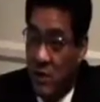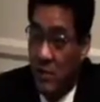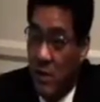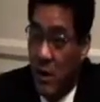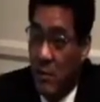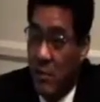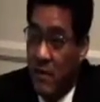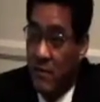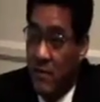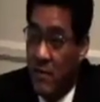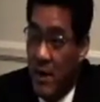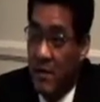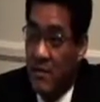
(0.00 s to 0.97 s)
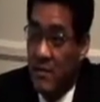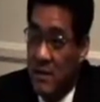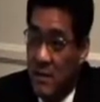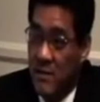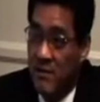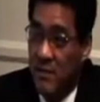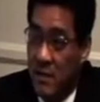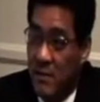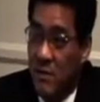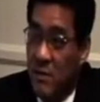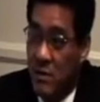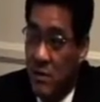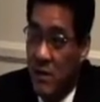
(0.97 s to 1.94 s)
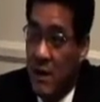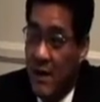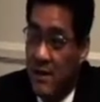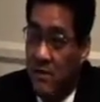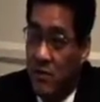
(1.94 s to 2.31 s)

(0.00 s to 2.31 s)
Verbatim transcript: service. Mm -hmm. We'll give you the numbers. So you can say,